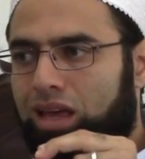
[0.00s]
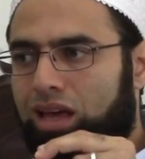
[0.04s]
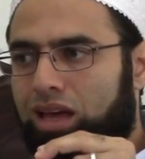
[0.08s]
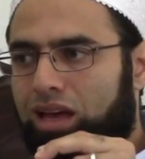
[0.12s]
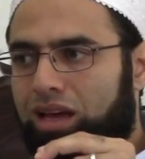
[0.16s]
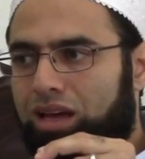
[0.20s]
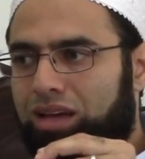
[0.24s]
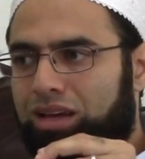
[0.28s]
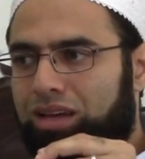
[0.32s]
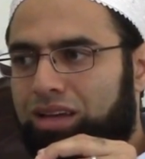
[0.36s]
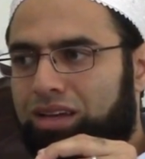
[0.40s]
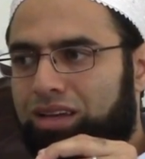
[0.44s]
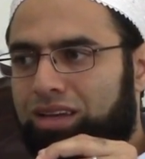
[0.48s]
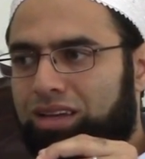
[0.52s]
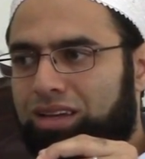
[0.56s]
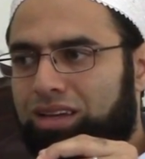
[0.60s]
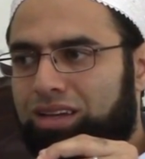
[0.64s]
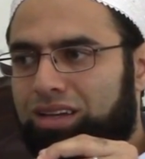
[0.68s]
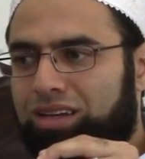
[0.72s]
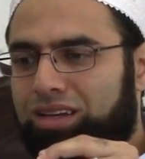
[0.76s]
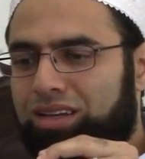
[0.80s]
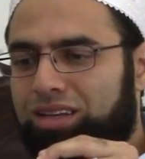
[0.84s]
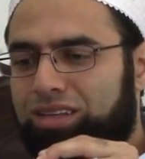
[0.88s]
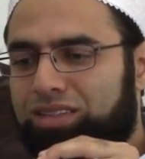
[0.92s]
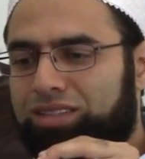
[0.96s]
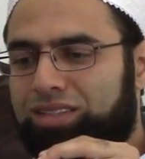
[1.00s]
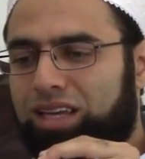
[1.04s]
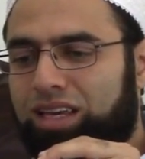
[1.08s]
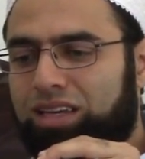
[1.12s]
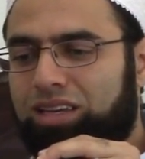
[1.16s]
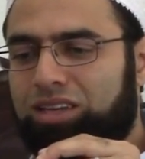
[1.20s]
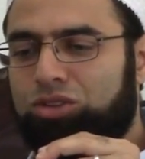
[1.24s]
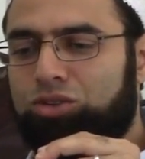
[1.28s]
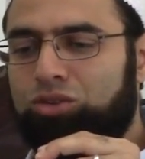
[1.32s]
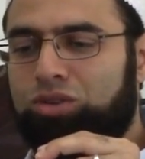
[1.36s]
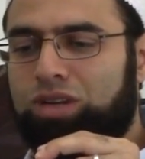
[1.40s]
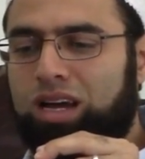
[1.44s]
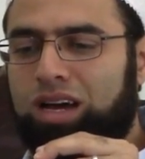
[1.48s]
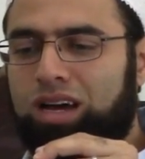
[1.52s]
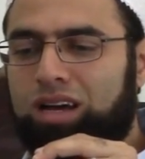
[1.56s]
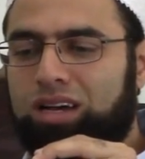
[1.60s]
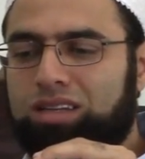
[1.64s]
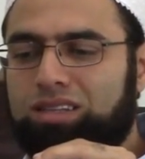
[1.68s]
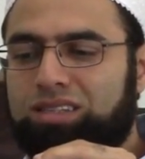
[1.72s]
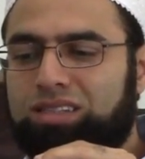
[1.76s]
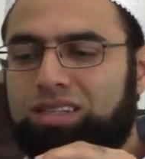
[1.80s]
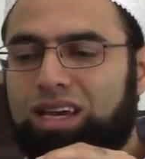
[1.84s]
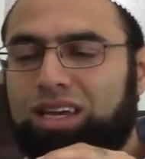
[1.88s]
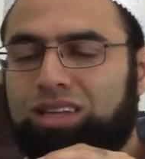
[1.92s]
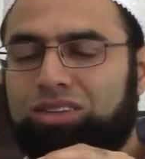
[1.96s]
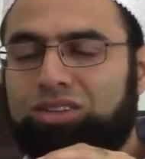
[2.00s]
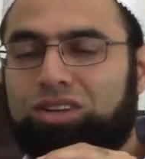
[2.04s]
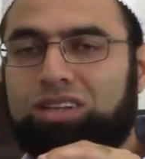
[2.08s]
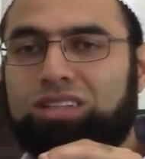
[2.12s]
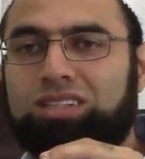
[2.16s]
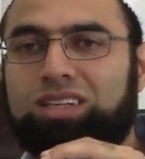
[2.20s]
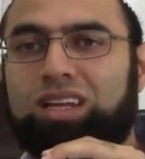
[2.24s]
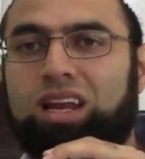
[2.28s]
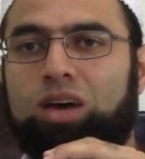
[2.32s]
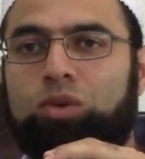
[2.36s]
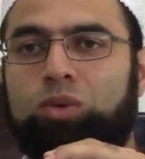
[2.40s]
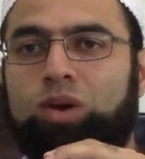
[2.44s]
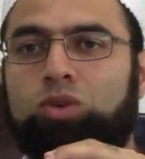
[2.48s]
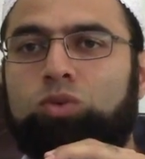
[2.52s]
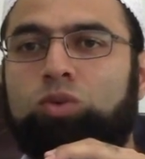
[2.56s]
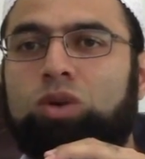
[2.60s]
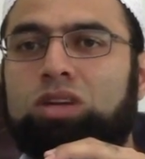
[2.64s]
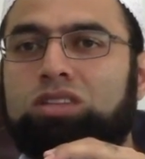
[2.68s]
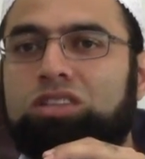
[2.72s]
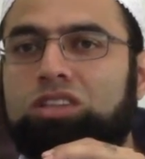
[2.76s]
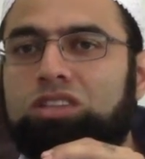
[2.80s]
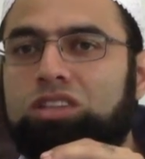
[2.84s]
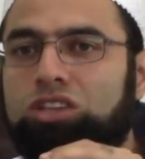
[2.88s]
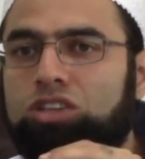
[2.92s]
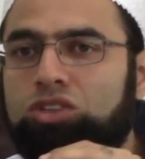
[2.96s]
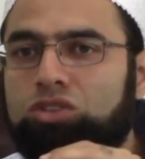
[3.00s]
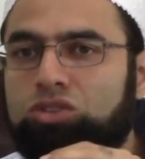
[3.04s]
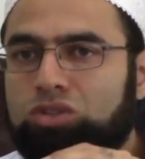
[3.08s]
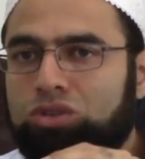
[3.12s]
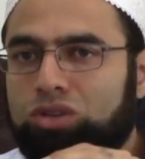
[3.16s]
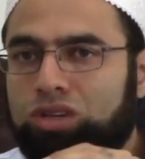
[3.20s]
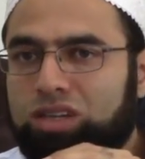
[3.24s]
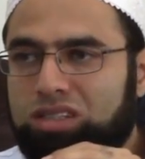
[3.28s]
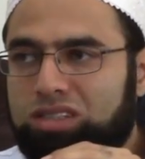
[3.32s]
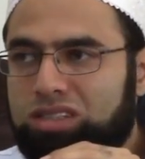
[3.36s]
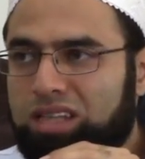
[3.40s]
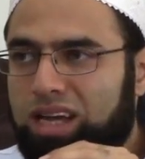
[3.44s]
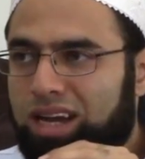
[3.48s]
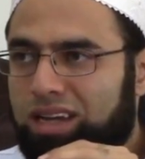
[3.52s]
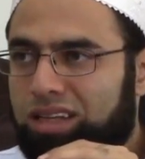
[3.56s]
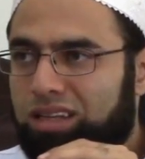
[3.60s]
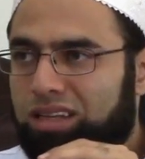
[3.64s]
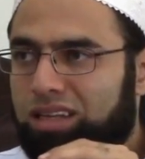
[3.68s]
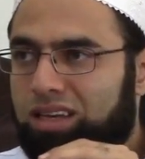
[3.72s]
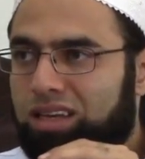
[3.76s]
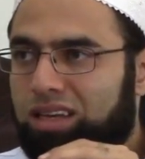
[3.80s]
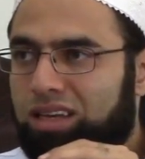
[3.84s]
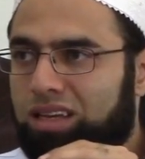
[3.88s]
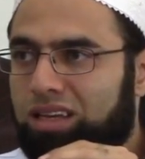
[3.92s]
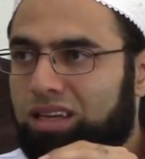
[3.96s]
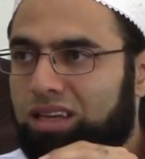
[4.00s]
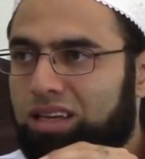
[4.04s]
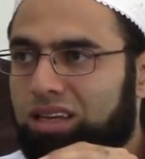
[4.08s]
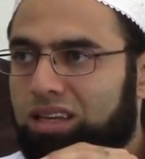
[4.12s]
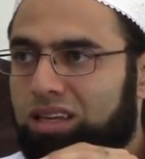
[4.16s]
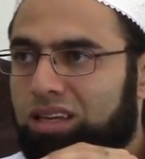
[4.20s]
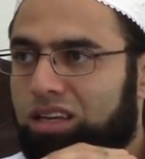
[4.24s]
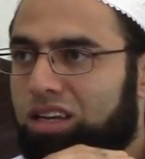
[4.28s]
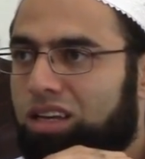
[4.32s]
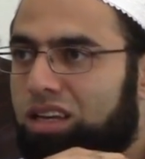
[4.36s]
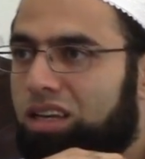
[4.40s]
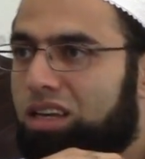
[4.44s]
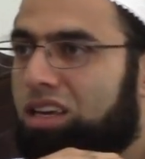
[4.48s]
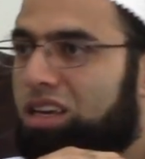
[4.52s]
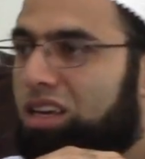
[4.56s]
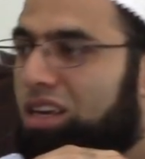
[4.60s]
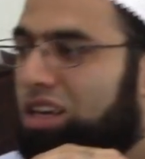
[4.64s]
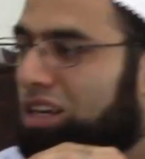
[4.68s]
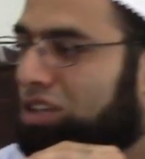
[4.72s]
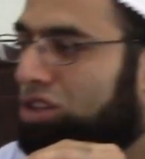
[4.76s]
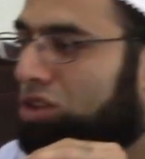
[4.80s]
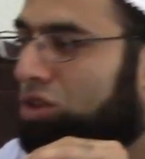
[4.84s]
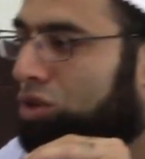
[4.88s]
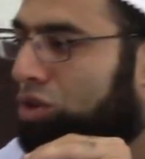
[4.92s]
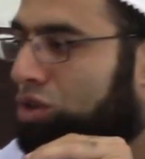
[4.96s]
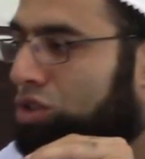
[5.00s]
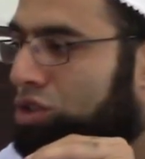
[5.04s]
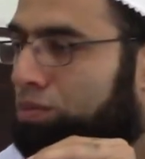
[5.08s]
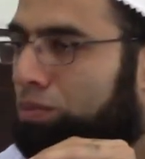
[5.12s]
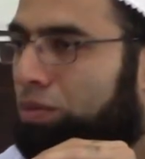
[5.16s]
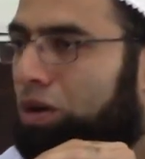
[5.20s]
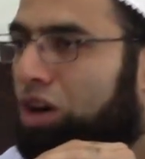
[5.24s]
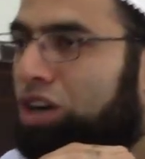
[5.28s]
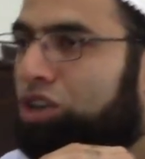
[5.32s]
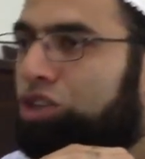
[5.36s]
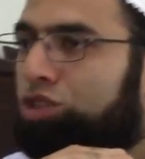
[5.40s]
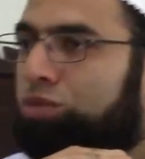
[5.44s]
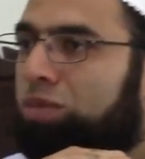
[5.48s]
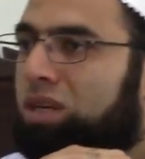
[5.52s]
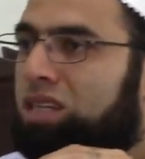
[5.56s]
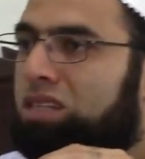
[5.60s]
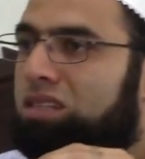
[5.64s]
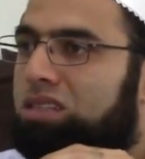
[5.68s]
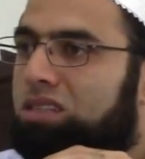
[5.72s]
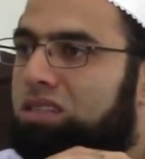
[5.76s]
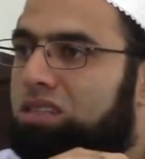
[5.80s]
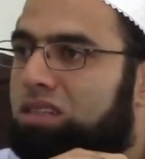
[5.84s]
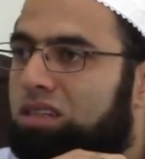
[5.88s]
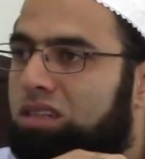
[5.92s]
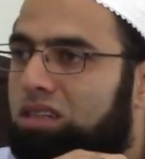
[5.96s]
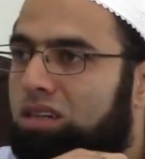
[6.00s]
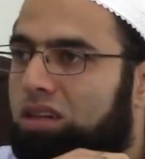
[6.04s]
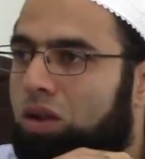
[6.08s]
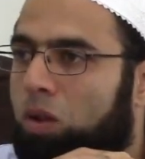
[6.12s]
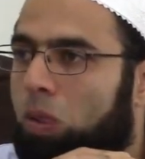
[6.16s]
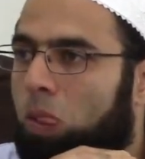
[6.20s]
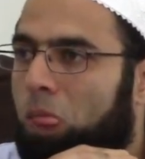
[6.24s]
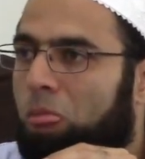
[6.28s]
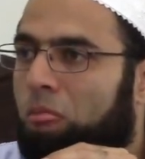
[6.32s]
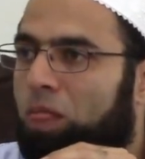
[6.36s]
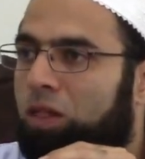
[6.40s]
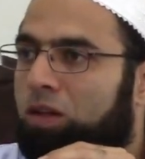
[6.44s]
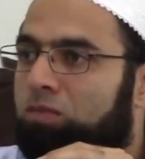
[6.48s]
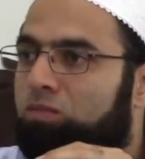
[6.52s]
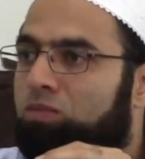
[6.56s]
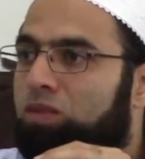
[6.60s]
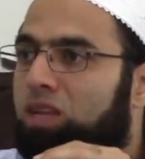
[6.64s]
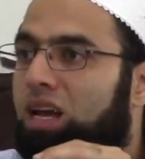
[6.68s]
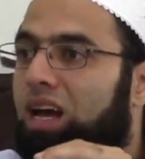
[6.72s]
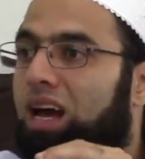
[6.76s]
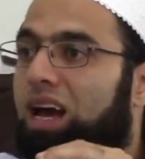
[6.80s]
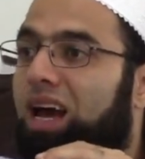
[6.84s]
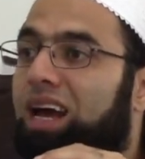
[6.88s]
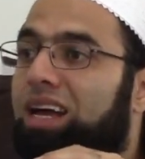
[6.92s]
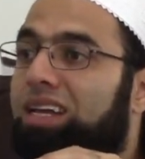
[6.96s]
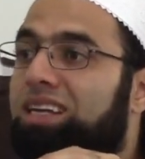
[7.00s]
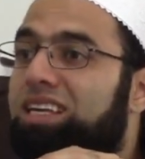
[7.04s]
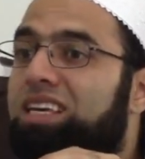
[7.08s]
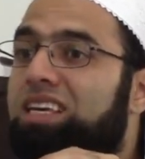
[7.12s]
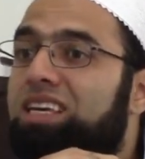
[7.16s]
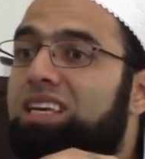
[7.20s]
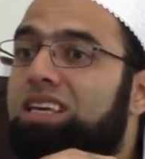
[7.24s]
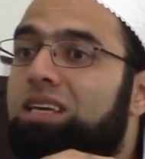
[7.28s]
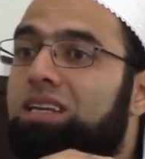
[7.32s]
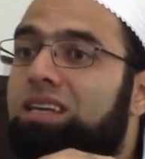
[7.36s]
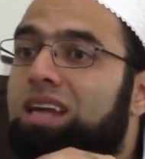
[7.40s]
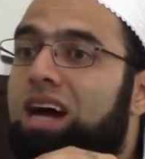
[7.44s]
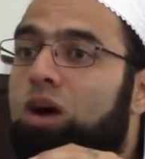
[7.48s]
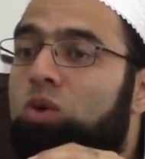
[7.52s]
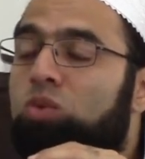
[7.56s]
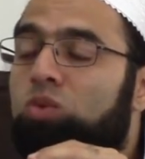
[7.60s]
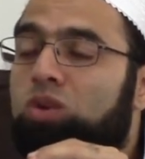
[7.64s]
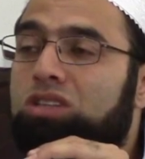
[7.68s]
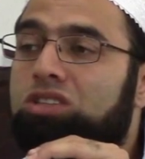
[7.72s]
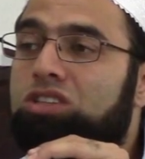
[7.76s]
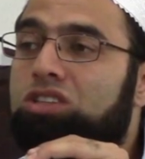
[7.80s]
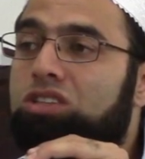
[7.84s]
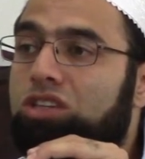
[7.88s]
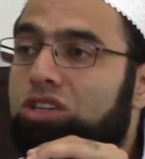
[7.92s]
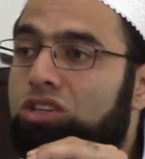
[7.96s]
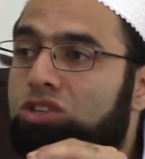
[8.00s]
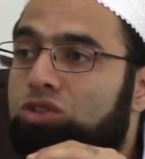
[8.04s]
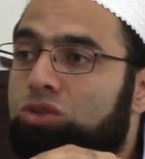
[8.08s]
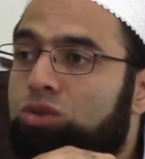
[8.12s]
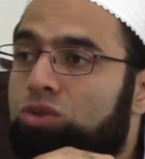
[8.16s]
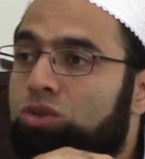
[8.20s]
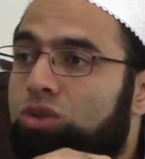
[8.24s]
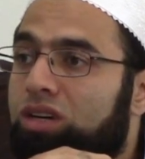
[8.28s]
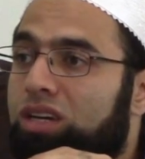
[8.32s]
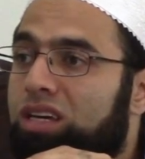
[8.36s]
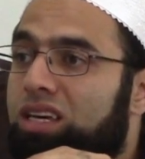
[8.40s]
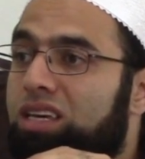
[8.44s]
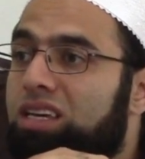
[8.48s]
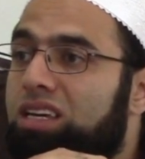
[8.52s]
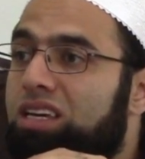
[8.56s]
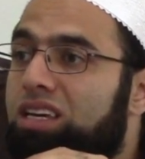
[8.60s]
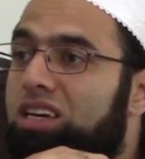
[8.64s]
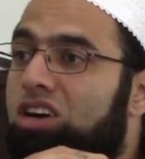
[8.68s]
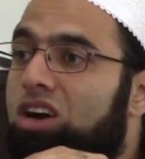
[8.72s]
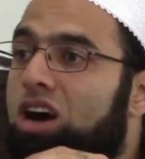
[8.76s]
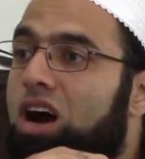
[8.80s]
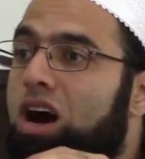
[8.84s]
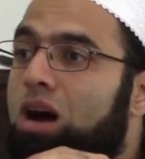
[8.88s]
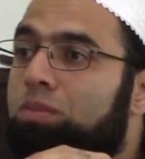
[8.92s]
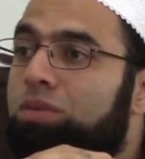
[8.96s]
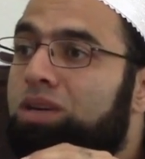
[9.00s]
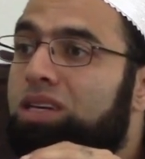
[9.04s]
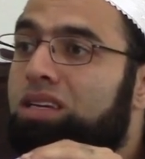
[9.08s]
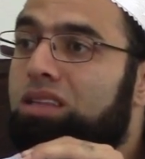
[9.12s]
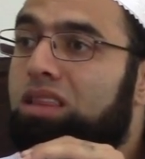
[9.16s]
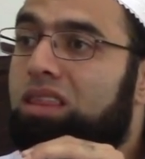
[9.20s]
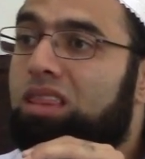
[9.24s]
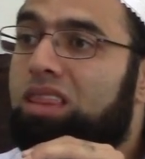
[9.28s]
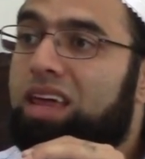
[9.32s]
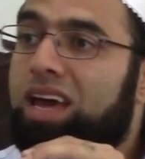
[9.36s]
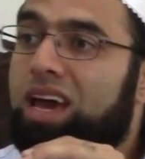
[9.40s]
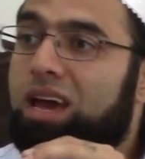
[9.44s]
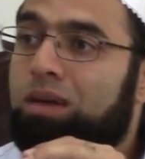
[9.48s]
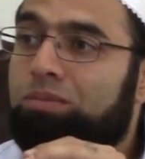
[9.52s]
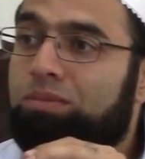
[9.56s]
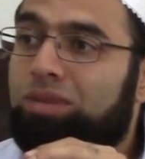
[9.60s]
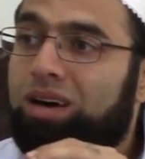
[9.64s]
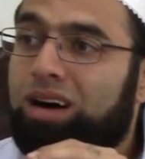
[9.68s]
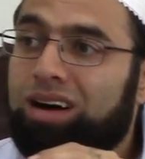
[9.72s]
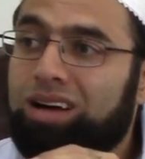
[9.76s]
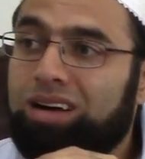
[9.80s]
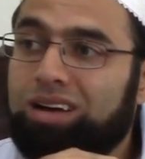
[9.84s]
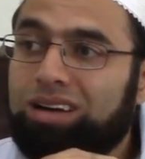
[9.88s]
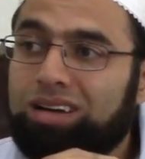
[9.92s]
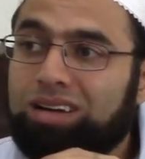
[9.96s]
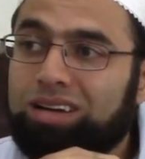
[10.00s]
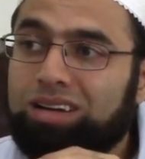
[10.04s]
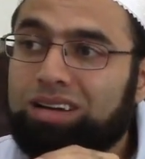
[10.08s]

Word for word: Uh, Sayyiduna Zayd radiallahu anhu, what did he do exactly? He got those parchments and he now, what did he do? He copied them, huh?